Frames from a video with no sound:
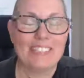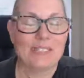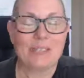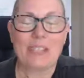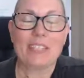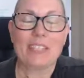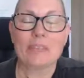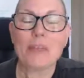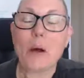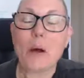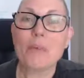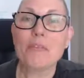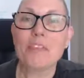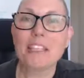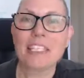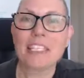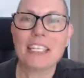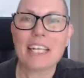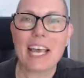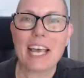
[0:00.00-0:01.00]
Well,
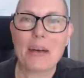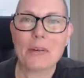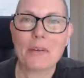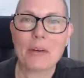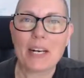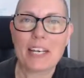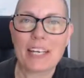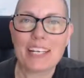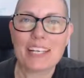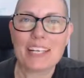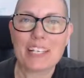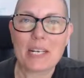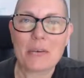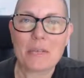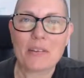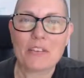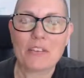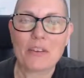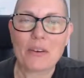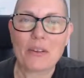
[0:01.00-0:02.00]
hopefully today. I want to get it
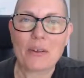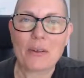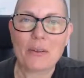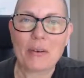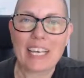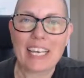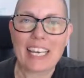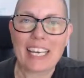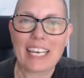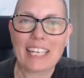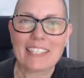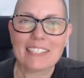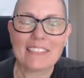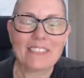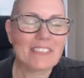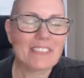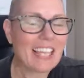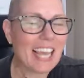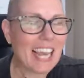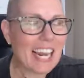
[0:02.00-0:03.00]
done before the weekend.
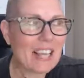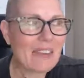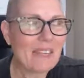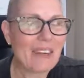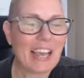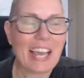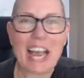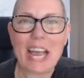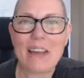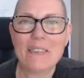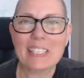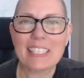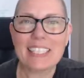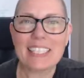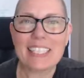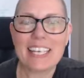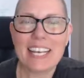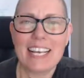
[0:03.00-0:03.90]
Anyway, I was...